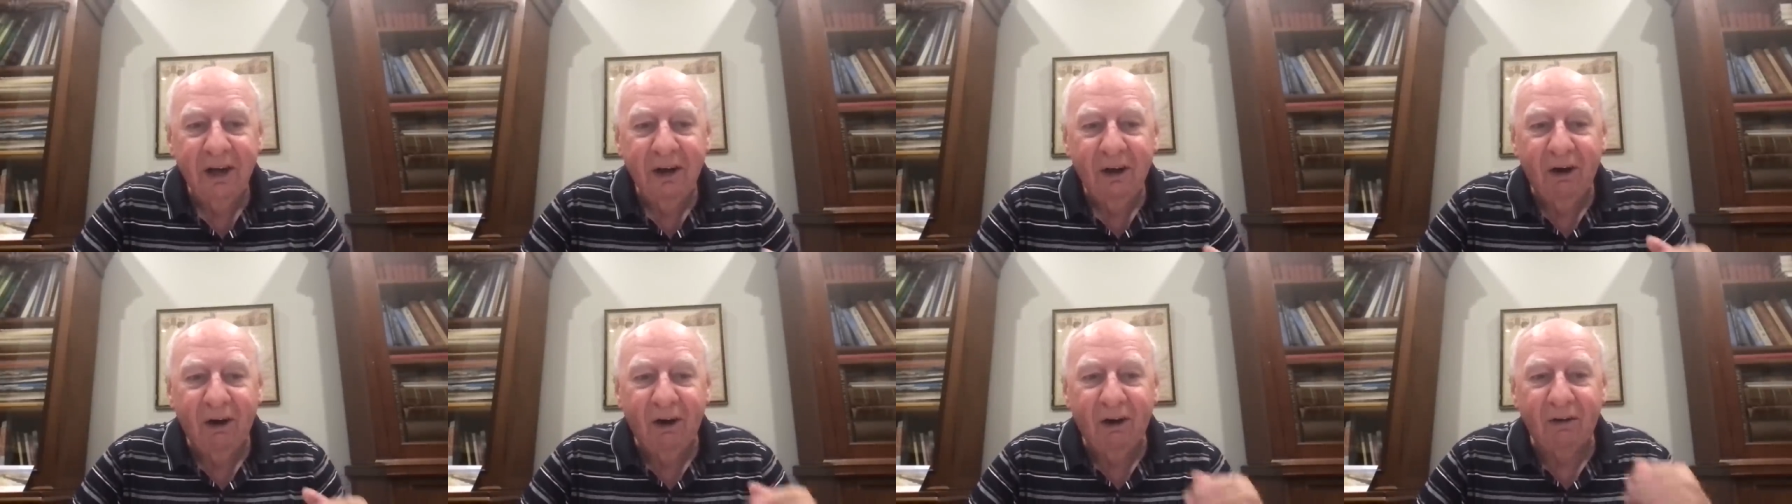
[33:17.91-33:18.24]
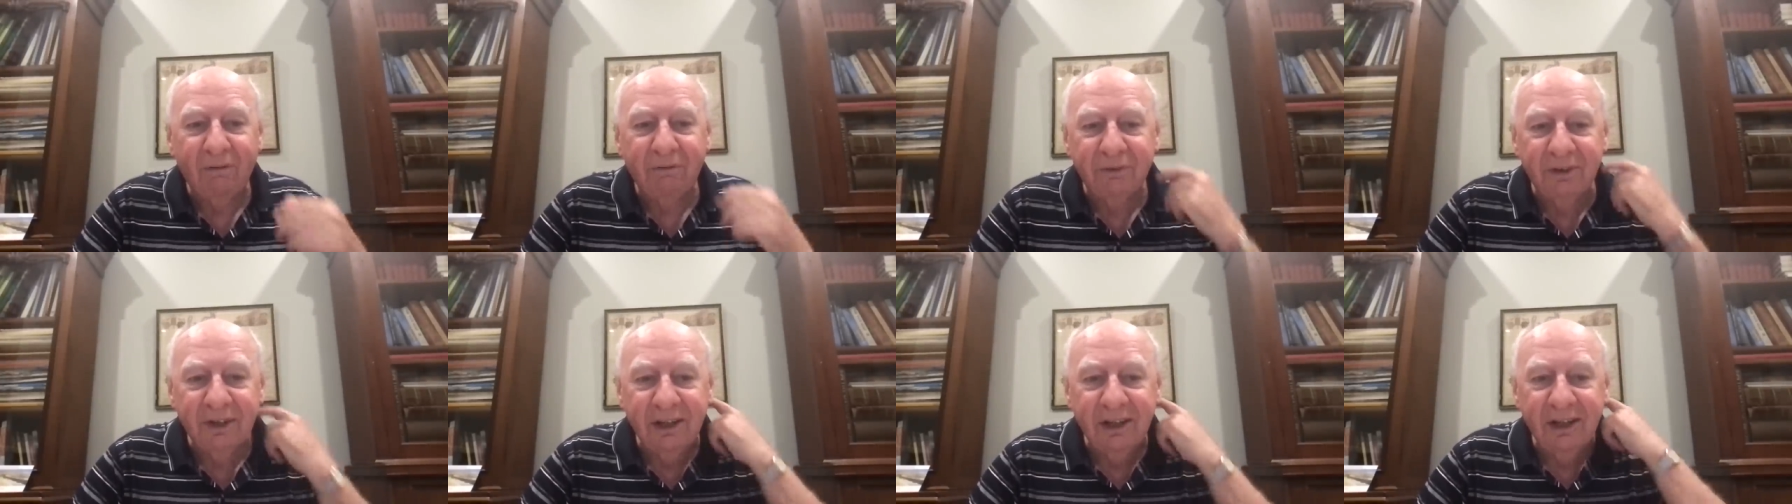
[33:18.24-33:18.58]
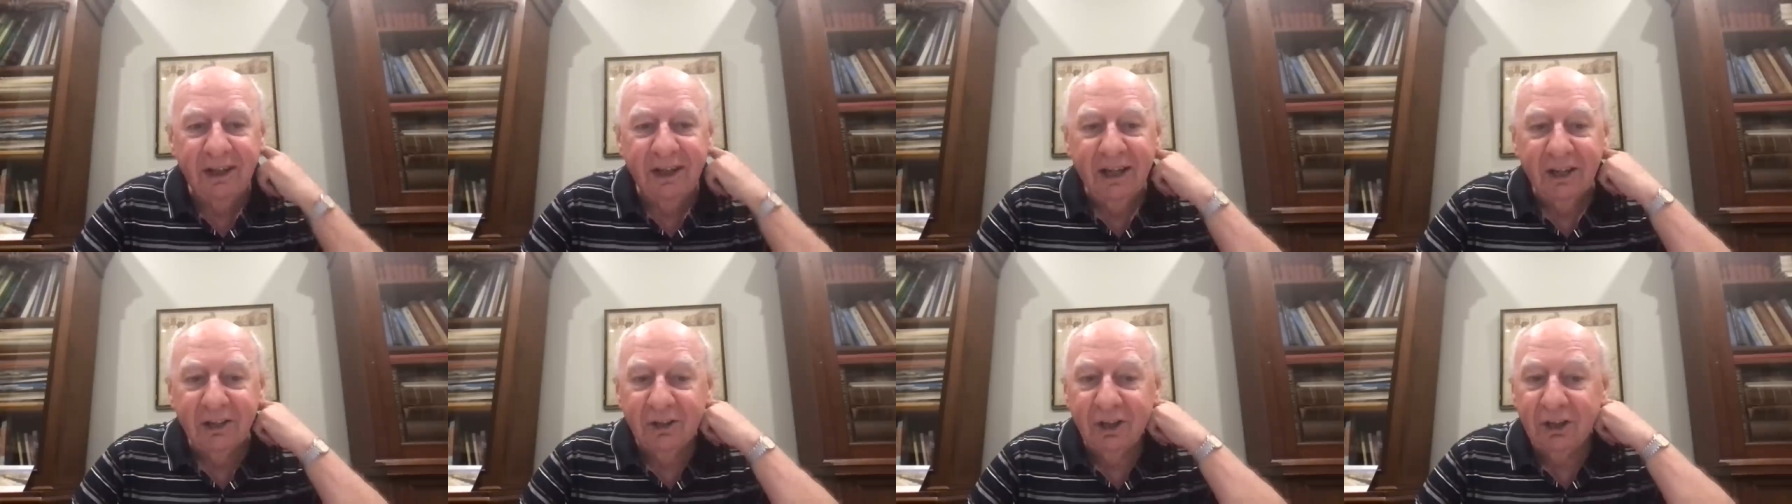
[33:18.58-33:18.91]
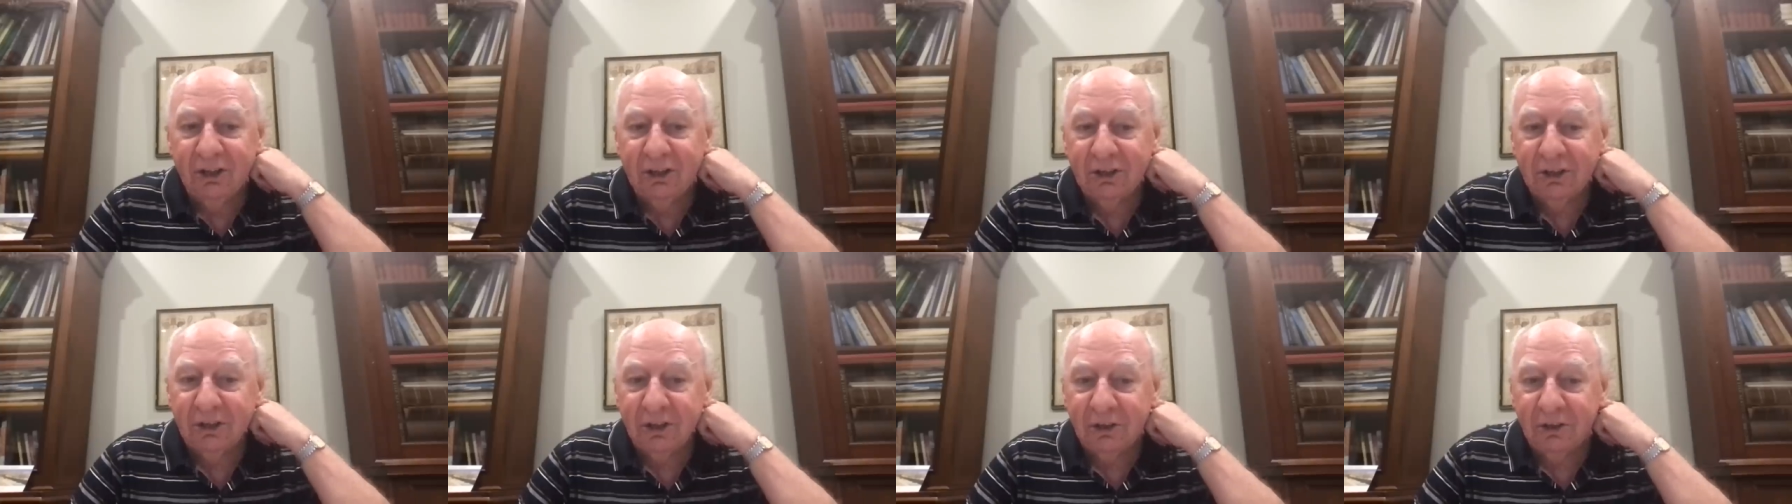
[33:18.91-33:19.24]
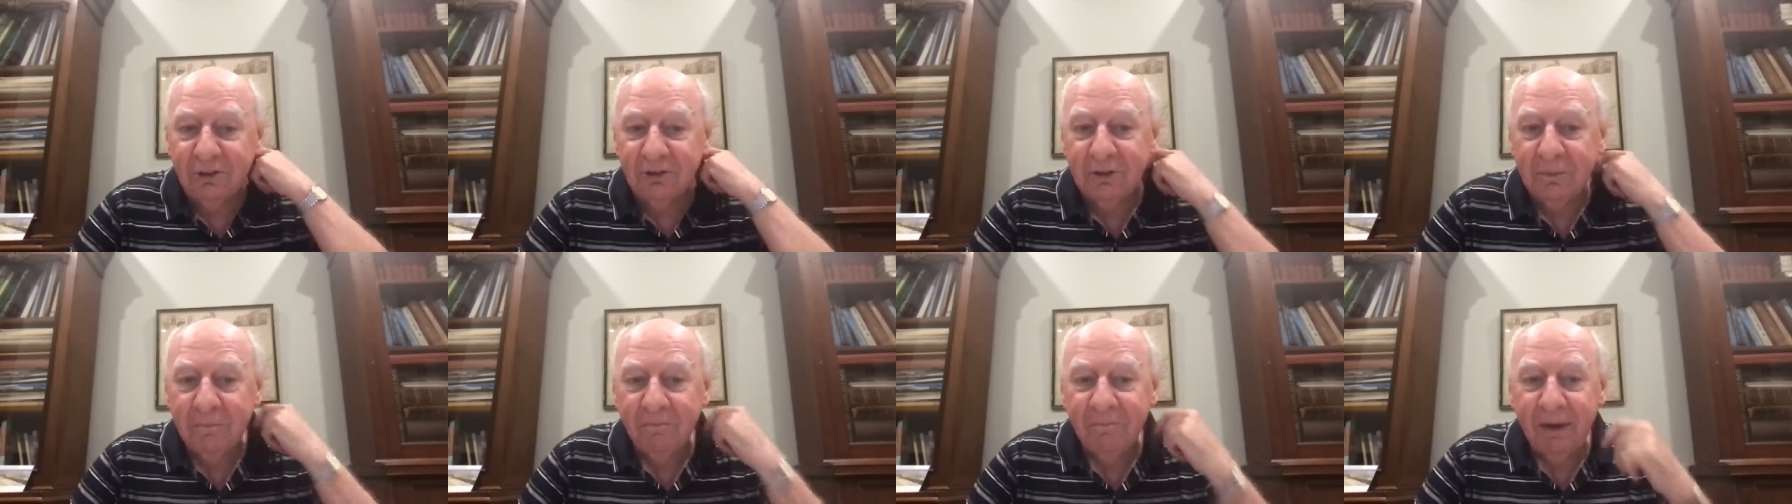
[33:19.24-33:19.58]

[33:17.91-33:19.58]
of the T cells.